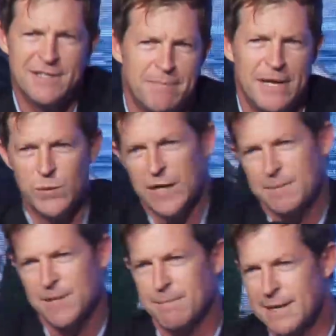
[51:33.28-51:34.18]
have paid quite a
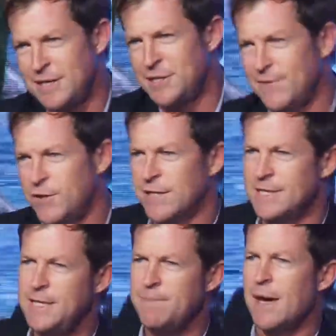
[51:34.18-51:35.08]
bit of money to have you in the
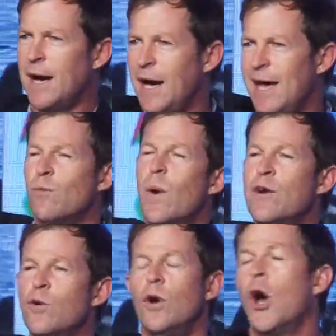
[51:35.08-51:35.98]
team. I have
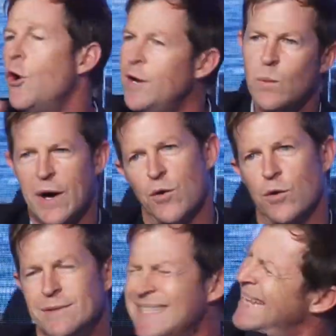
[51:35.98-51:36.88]
one rule, only one
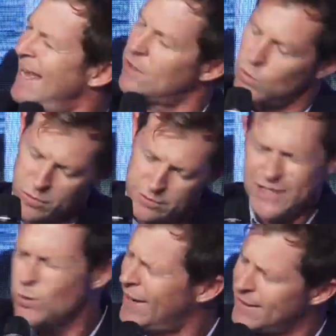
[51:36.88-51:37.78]
rule, just ek rule,
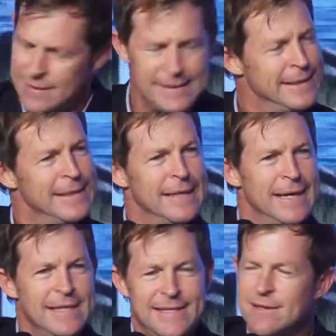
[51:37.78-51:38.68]
just one,
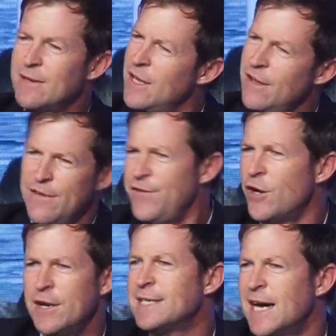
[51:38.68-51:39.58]
is that if you're not
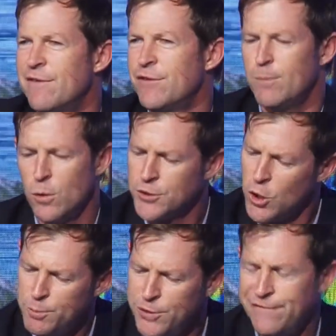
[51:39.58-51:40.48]
going to dive for the ball,
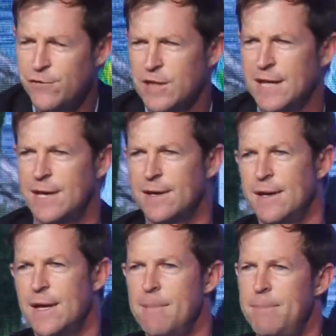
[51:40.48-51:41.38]
don't put a foot there.
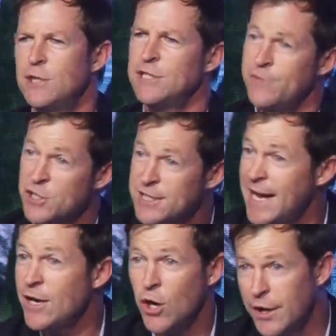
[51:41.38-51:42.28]
Because if you
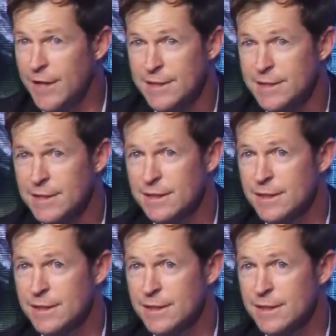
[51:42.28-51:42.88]
stand on it,